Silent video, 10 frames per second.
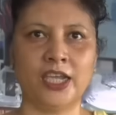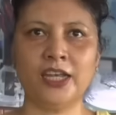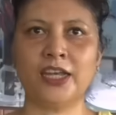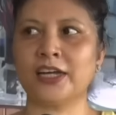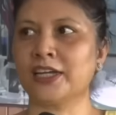in
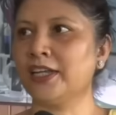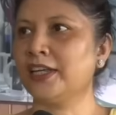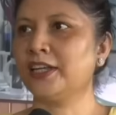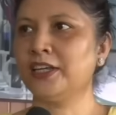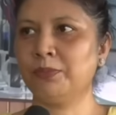
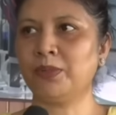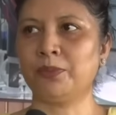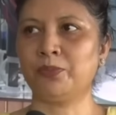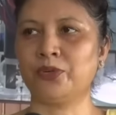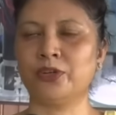Nagaland,
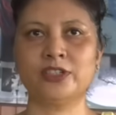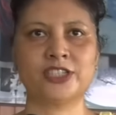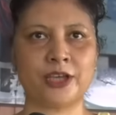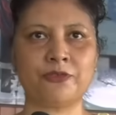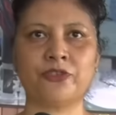Dimapur,
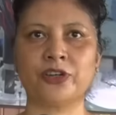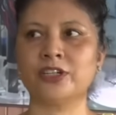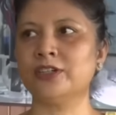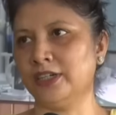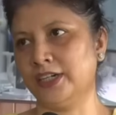
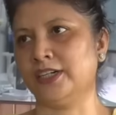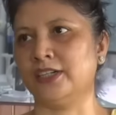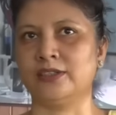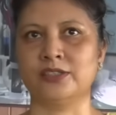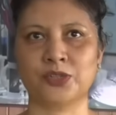Shemford
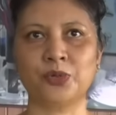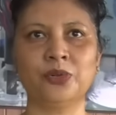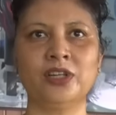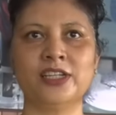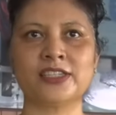
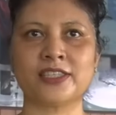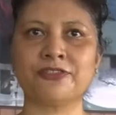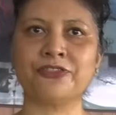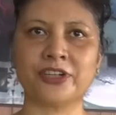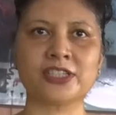school is
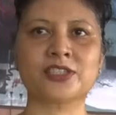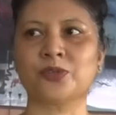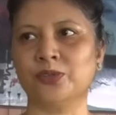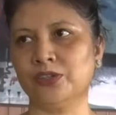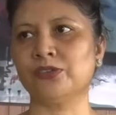the first
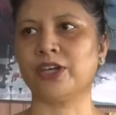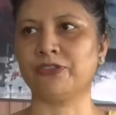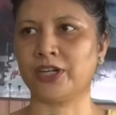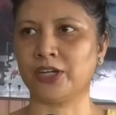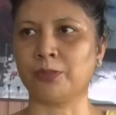school to
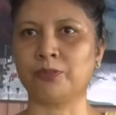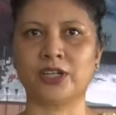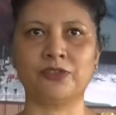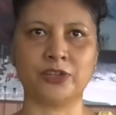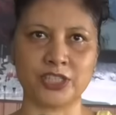have
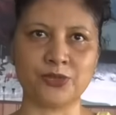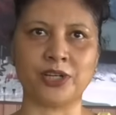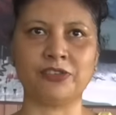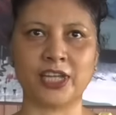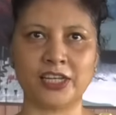adopted
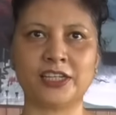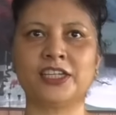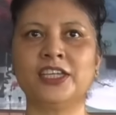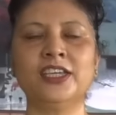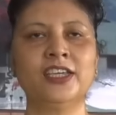virtual
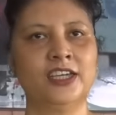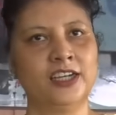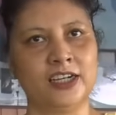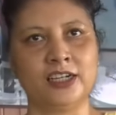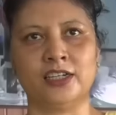reality
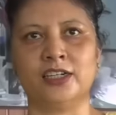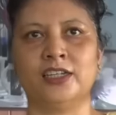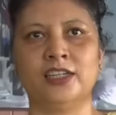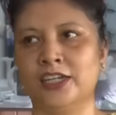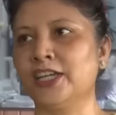
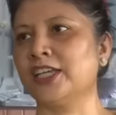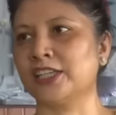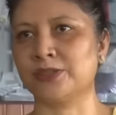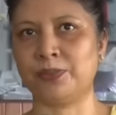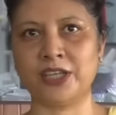learning
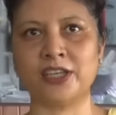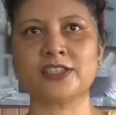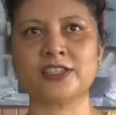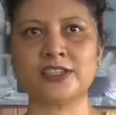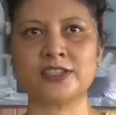
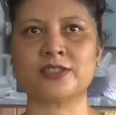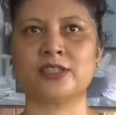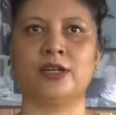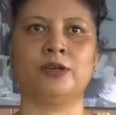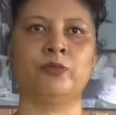experiences
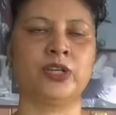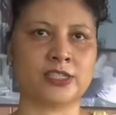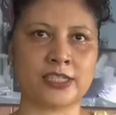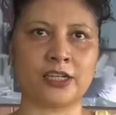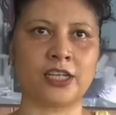with
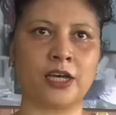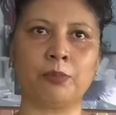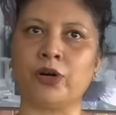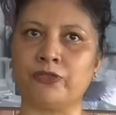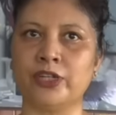the setting
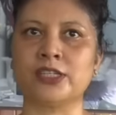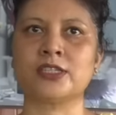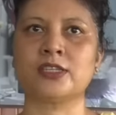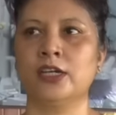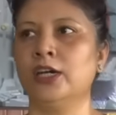up of this
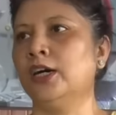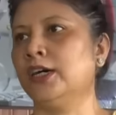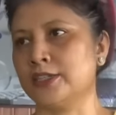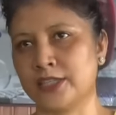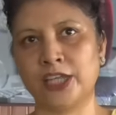
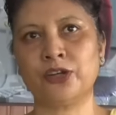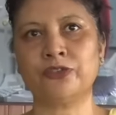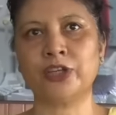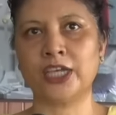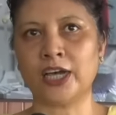
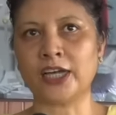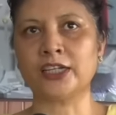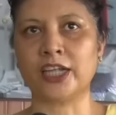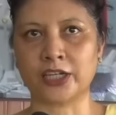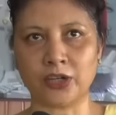
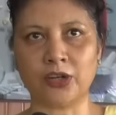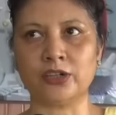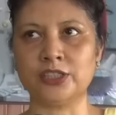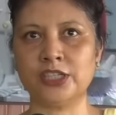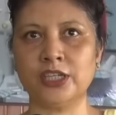state-of-the-art
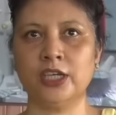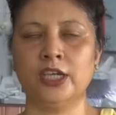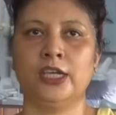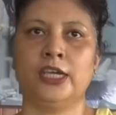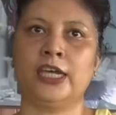technology,
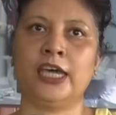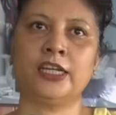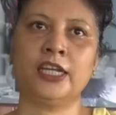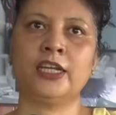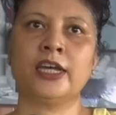and
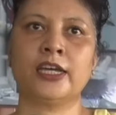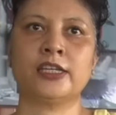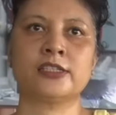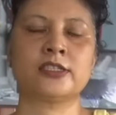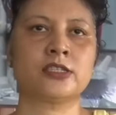it
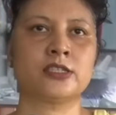has